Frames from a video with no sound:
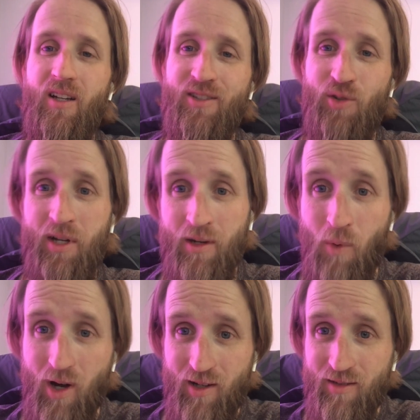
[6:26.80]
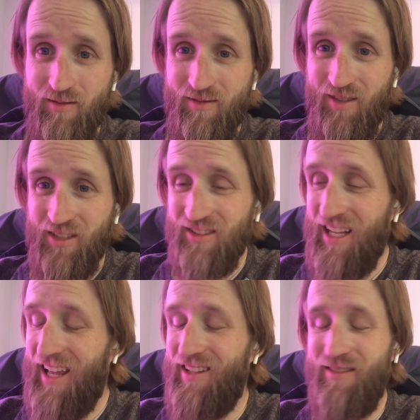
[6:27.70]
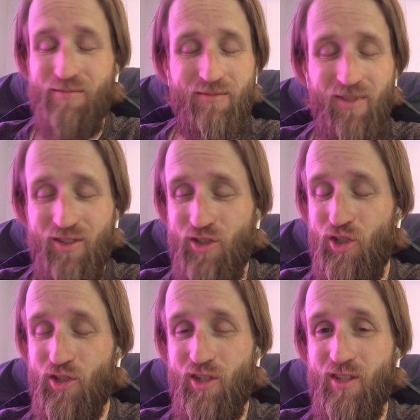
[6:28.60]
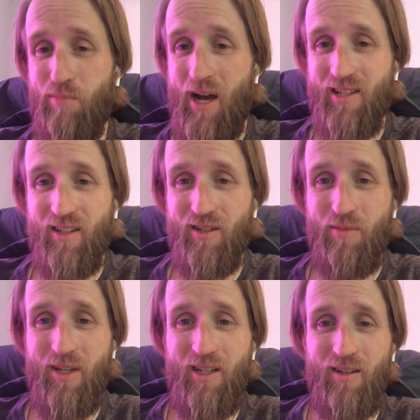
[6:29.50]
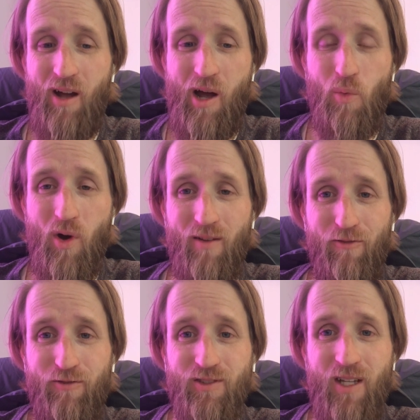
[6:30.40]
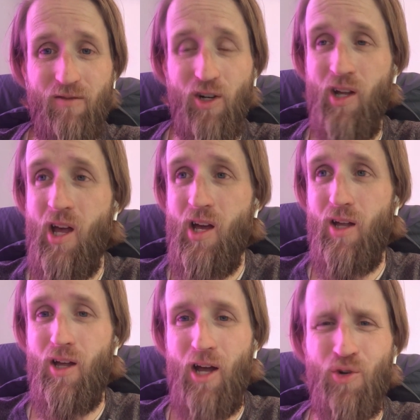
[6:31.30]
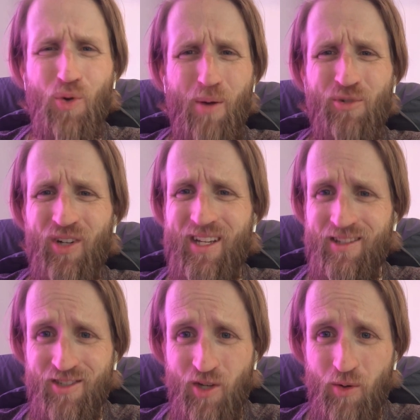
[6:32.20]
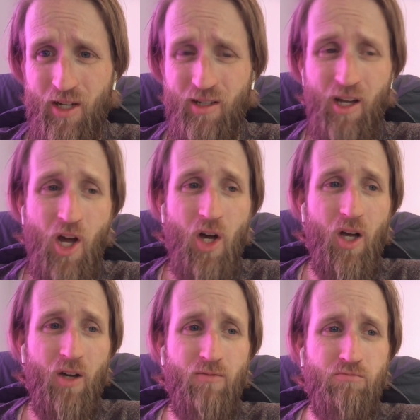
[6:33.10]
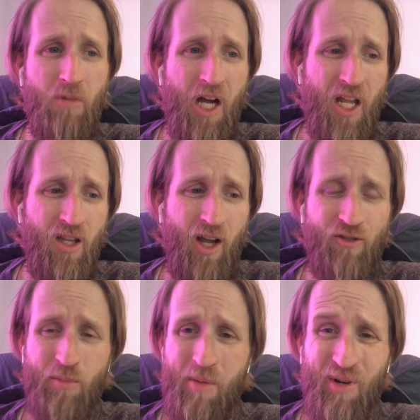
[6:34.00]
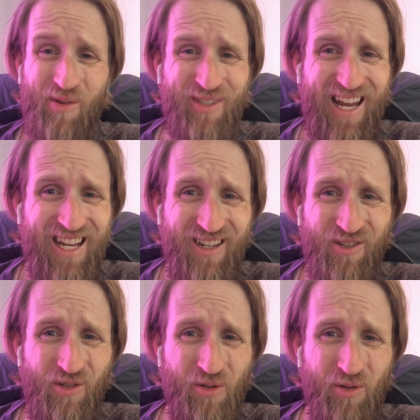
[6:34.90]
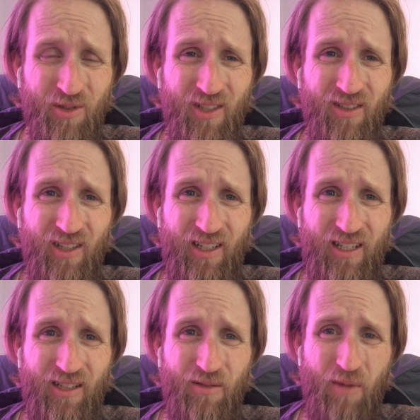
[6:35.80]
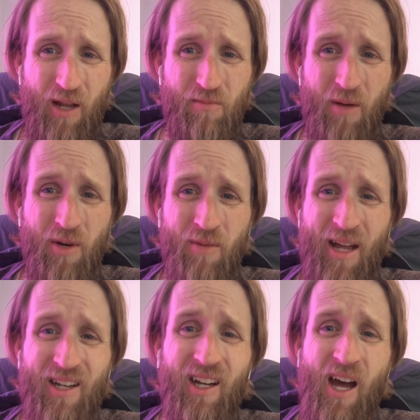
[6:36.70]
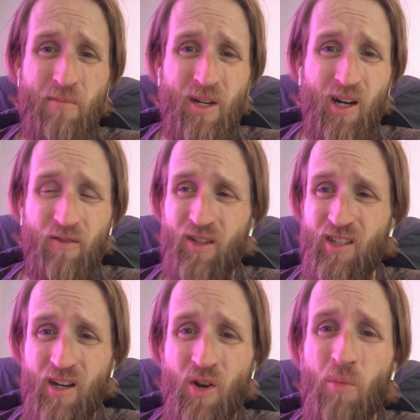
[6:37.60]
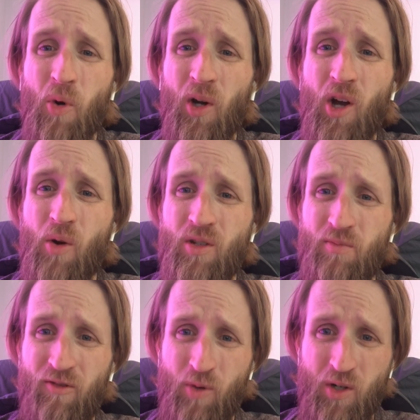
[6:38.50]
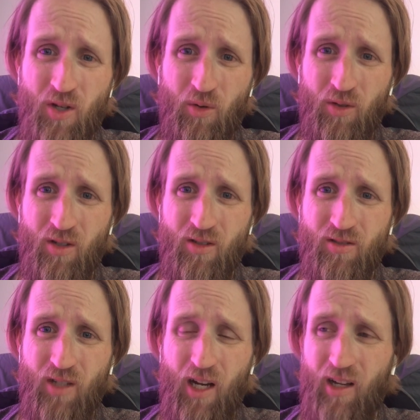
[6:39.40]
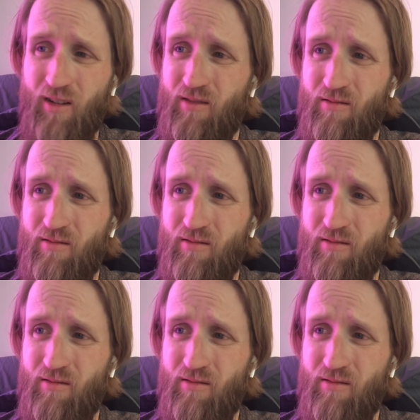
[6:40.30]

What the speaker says: is drinking water. I just despise it. To me, I want flavor. I grew up drinking soda. I remember I was 8 years old, and my mom had to cut me off and said, no more Cokes before noon. Like,